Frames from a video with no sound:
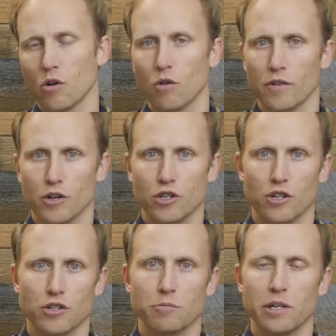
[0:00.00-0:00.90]
over your
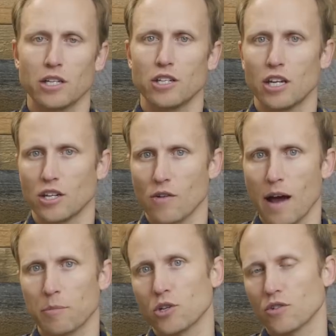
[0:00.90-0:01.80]
shutter speed and your
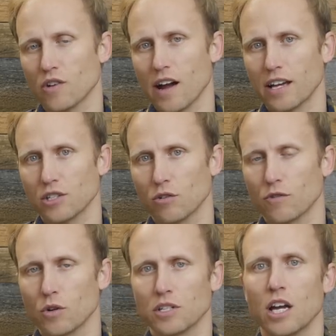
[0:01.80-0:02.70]
aperture and your ISO, of
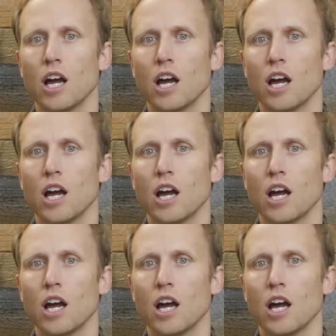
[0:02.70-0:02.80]
course.